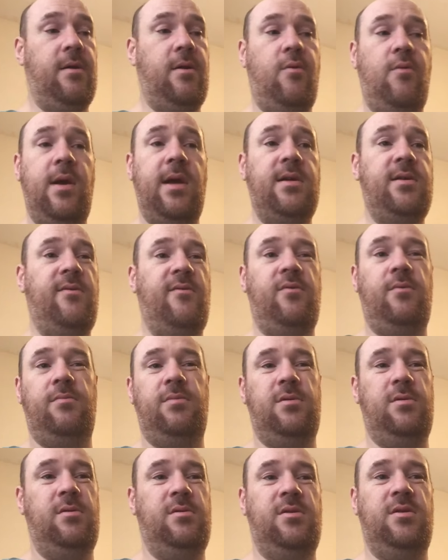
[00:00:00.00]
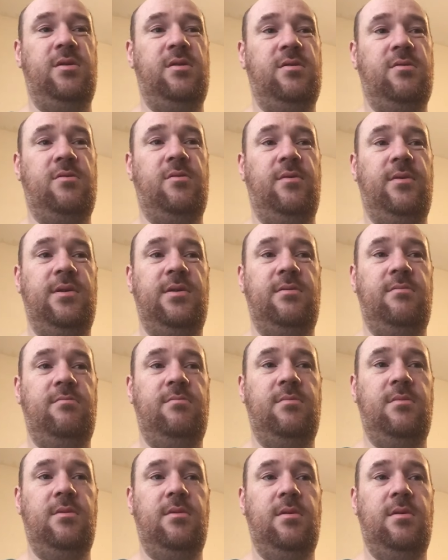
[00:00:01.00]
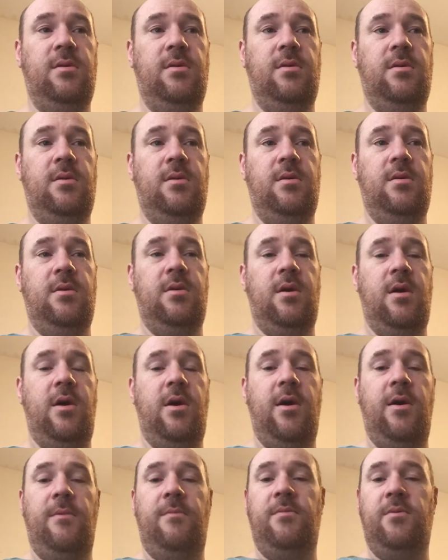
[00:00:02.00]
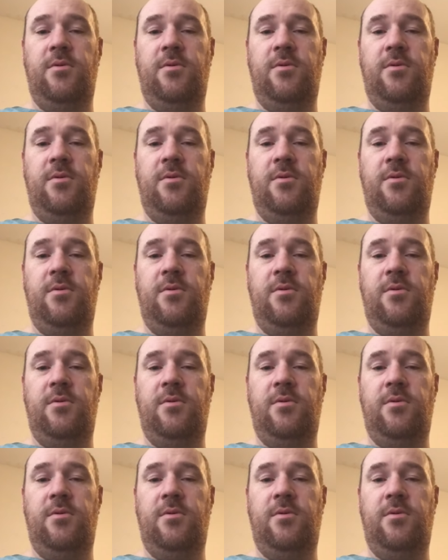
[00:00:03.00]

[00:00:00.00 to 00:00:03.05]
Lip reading: The rest of them can just go and